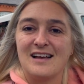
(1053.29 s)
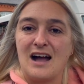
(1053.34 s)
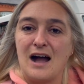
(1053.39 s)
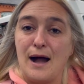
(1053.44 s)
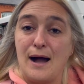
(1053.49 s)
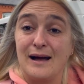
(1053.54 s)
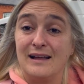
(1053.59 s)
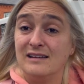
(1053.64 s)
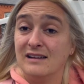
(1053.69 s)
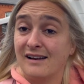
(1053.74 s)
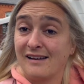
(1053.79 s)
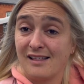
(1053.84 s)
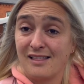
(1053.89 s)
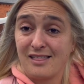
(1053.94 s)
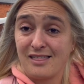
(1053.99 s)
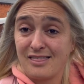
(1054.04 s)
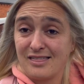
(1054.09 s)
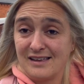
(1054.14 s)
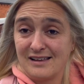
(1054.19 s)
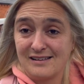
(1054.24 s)
None of
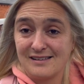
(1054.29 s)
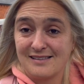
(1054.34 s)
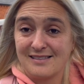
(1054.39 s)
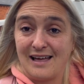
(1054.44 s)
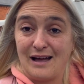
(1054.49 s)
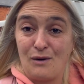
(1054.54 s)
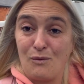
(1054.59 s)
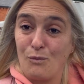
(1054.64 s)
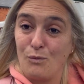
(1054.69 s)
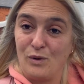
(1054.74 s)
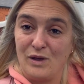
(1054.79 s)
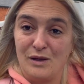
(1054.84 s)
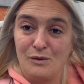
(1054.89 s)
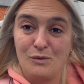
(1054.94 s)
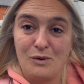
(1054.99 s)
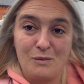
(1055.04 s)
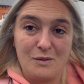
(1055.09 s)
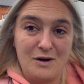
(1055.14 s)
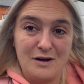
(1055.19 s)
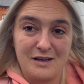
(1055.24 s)
the things that we
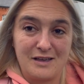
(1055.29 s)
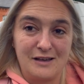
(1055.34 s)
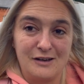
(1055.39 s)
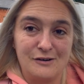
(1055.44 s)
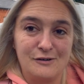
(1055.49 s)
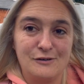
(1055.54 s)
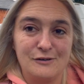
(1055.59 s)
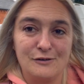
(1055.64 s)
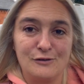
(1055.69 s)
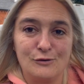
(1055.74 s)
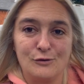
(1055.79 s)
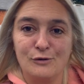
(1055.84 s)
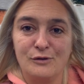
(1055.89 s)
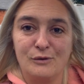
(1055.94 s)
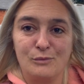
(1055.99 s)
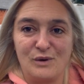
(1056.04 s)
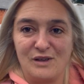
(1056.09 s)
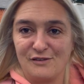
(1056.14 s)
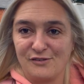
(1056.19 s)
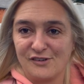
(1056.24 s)
were working on or
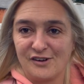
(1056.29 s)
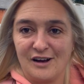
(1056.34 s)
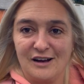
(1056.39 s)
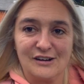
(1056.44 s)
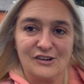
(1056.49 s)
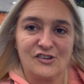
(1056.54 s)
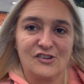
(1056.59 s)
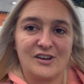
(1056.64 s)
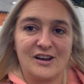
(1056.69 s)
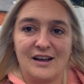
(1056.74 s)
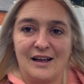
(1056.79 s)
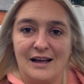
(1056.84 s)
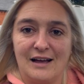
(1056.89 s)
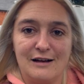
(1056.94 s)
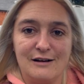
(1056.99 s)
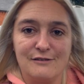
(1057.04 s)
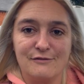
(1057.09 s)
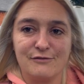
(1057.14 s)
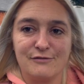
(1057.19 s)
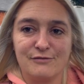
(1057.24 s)
that we have touched
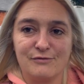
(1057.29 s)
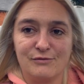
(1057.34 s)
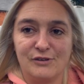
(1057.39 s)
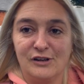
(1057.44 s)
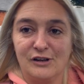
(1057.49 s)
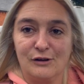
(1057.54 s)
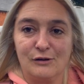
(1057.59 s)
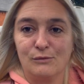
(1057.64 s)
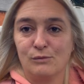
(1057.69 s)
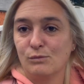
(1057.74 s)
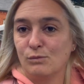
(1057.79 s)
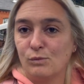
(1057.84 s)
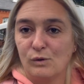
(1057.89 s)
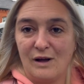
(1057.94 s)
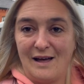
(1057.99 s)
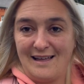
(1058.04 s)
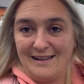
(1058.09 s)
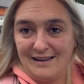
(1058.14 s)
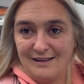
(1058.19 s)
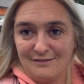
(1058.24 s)
have, you know, were
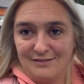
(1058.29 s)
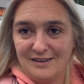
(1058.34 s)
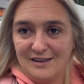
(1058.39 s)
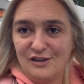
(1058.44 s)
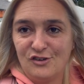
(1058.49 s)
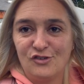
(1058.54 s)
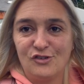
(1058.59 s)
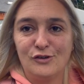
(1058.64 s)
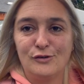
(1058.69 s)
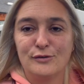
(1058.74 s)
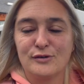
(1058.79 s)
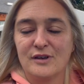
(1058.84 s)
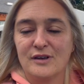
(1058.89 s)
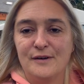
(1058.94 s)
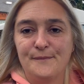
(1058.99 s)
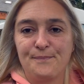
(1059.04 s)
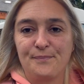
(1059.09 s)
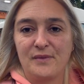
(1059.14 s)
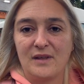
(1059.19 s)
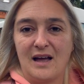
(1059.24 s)
any of the issues,
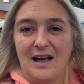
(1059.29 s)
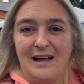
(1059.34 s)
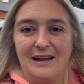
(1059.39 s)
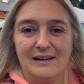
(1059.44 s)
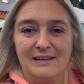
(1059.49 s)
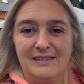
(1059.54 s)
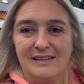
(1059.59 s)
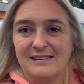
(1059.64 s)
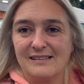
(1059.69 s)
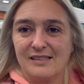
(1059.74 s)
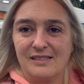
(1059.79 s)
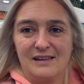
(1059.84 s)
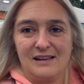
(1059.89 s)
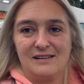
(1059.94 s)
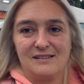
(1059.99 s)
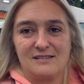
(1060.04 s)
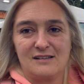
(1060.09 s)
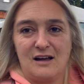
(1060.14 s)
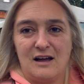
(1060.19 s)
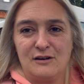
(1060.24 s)
and these are
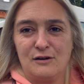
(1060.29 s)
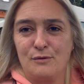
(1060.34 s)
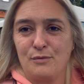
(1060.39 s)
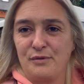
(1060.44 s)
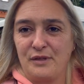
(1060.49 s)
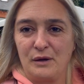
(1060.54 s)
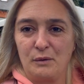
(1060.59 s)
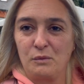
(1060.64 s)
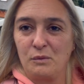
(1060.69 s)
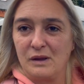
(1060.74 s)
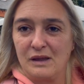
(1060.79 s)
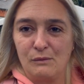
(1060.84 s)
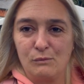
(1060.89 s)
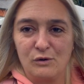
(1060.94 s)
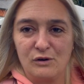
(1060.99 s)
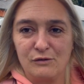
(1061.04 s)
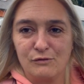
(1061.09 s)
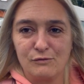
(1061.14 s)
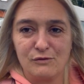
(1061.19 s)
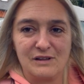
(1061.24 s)
things that I don't think we
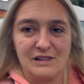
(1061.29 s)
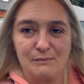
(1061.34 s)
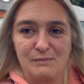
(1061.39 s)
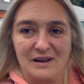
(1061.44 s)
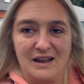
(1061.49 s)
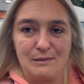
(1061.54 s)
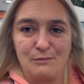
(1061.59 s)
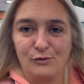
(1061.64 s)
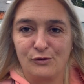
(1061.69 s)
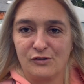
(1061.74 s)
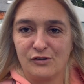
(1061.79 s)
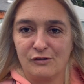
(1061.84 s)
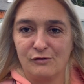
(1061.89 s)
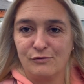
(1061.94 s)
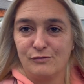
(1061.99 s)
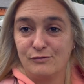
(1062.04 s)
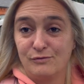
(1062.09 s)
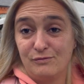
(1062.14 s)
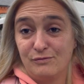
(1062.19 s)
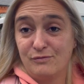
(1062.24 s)
would have really been able to
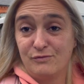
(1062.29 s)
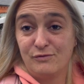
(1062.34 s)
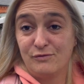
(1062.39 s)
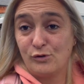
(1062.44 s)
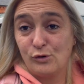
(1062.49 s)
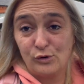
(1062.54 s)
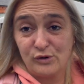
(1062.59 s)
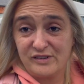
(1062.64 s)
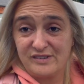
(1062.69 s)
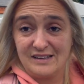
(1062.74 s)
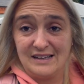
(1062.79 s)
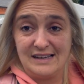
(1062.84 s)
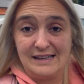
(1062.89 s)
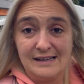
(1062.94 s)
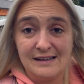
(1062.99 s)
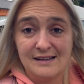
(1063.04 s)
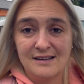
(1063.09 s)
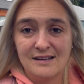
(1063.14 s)
foresee,